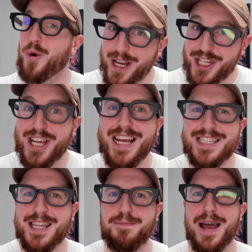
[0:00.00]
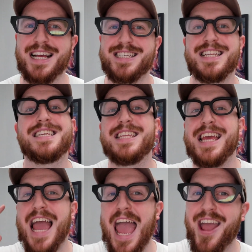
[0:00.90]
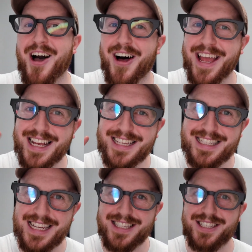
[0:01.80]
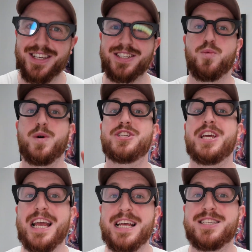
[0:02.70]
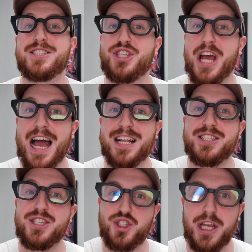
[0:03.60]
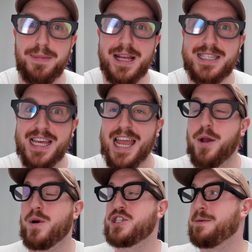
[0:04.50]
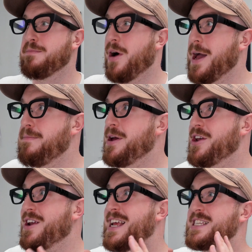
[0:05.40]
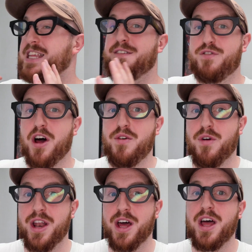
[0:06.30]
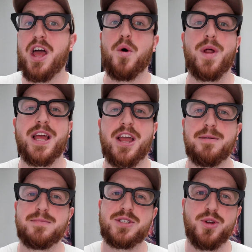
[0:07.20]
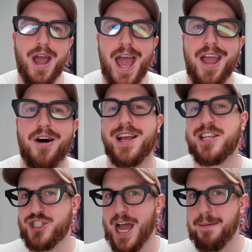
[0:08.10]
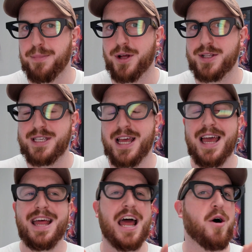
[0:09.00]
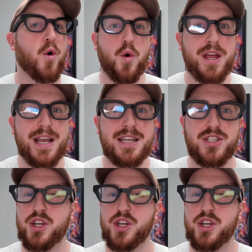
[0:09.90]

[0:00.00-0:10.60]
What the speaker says: which is the best, is the AI assistant, which is ChatGPT, which in my opinion is the front runner when it comes to AI chatbots. Now, all you need to